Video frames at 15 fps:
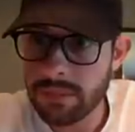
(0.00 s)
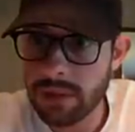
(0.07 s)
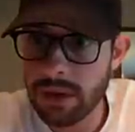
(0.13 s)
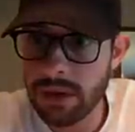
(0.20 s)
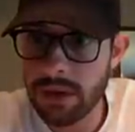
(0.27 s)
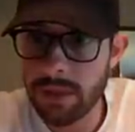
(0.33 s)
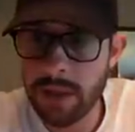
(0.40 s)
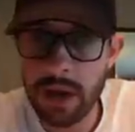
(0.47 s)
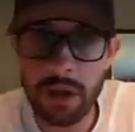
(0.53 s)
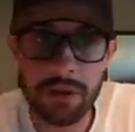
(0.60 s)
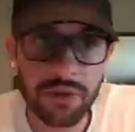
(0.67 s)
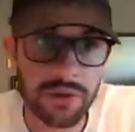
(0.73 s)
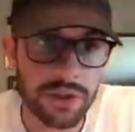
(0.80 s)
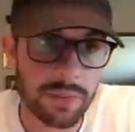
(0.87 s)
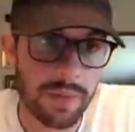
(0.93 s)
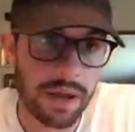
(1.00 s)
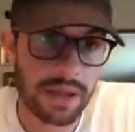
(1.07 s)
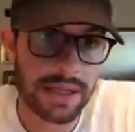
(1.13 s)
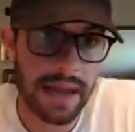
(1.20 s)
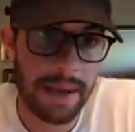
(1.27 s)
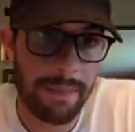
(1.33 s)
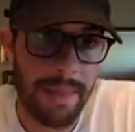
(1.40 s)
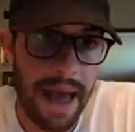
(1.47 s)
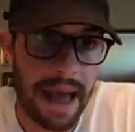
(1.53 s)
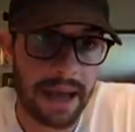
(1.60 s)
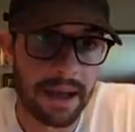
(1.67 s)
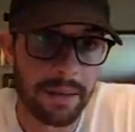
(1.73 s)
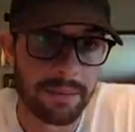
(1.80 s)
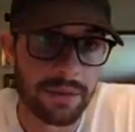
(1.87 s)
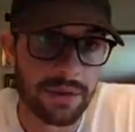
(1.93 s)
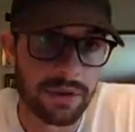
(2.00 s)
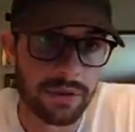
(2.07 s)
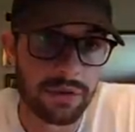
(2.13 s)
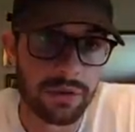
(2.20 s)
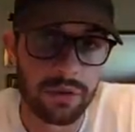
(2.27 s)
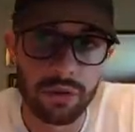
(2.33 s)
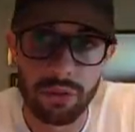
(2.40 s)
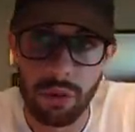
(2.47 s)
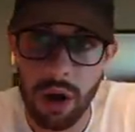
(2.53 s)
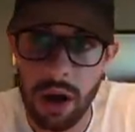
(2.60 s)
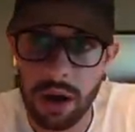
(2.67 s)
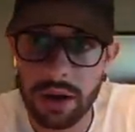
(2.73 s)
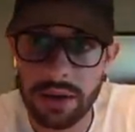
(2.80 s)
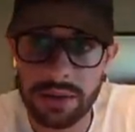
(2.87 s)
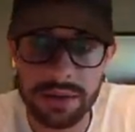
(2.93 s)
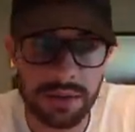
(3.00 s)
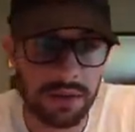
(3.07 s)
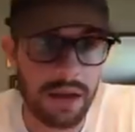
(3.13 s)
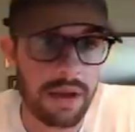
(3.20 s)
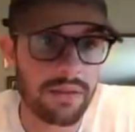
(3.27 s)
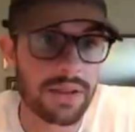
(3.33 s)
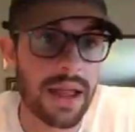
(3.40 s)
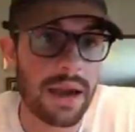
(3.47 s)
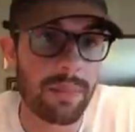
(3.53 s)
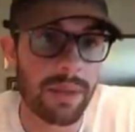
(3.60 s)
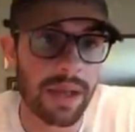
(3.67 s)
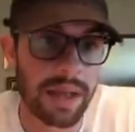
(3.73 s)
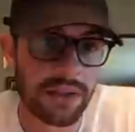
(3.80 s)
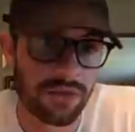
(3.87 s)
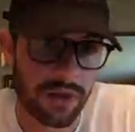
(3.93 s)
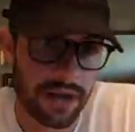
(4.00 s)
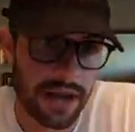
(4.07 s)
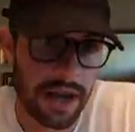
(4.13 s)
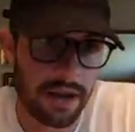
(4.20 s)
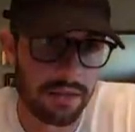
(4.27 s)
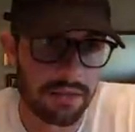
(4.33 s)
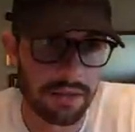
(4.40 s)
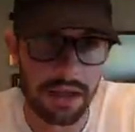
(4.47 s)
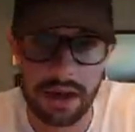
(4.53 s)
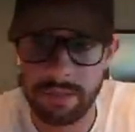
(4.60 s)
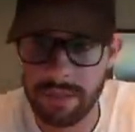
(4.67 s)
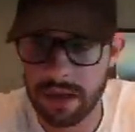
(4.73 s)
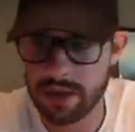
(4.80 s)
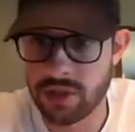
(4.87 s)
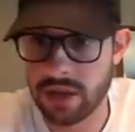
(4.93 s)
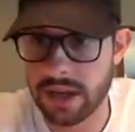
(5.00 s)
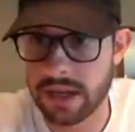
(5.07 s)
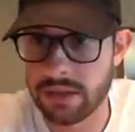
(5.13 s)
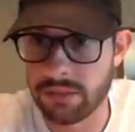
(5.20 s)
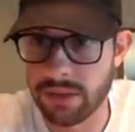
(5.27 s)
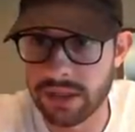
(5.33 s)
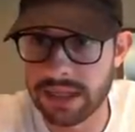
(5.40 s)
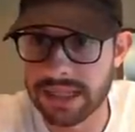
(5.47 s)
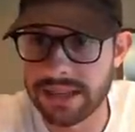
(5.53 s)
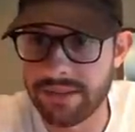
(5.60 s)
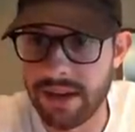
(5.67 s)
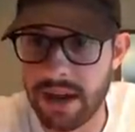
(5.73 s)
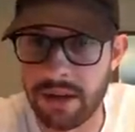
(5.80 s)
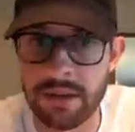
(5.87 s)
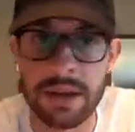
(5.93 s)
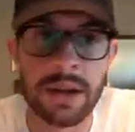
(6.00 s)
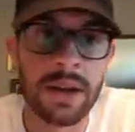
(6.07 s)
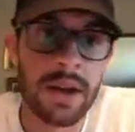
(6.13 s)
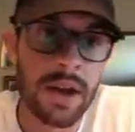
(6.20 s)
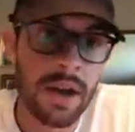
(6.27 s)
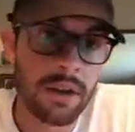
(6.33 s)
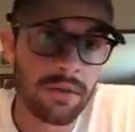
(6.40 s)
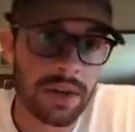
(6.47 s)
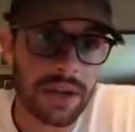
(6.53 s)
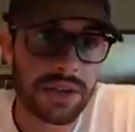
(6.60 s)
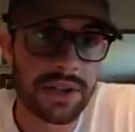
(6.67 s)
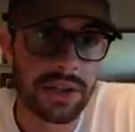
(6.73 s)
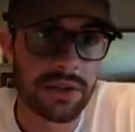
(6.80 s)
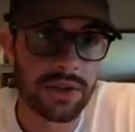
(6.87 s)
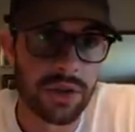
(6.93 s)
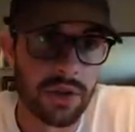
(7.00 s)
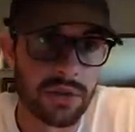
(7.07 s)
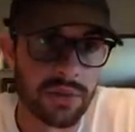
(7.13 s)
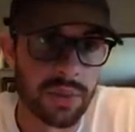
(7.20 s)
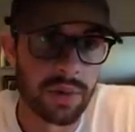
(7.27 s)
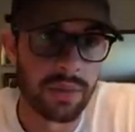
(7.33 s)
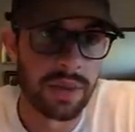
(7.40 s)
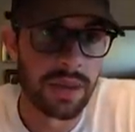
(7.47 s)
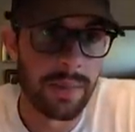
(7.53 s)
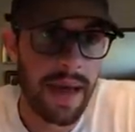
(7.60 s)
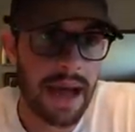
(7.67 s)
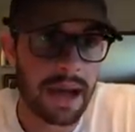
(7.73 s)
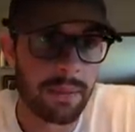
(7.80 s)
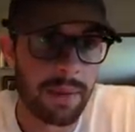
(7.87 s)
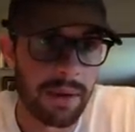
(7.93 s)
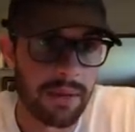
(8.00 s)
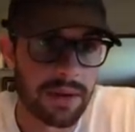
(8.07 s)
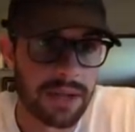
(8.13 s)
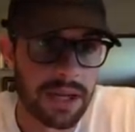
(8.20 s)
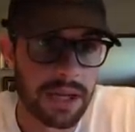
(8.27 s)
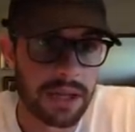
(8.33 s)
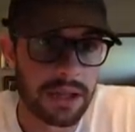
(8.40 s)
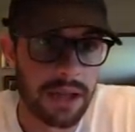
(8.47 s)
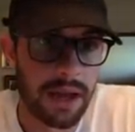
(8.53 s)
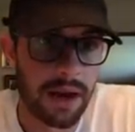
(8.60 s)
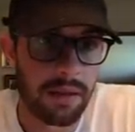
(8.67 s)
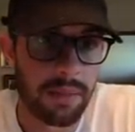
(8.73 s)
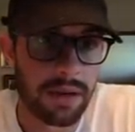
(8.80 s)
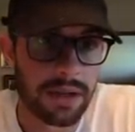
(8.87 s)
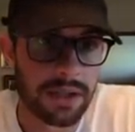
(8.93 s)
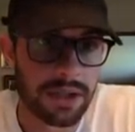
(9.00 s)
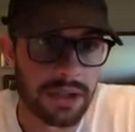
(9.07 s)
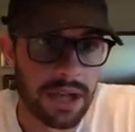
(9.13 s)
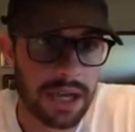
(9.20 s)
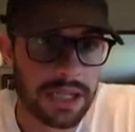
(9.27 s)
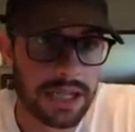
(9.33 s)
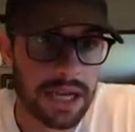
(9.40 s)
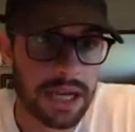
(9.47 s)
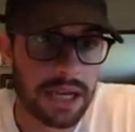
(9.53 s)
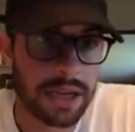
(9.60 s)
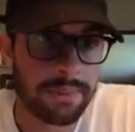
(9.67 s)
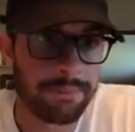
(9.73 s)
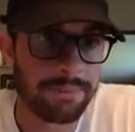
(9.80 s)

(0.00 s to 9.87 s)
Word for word: I also should probably take a backup to Gronk. So I have a lot of plans right now that I'm not sure I could really live out. Ricky Seals-Jones would have been the backup I would have taken there, but he just got taken.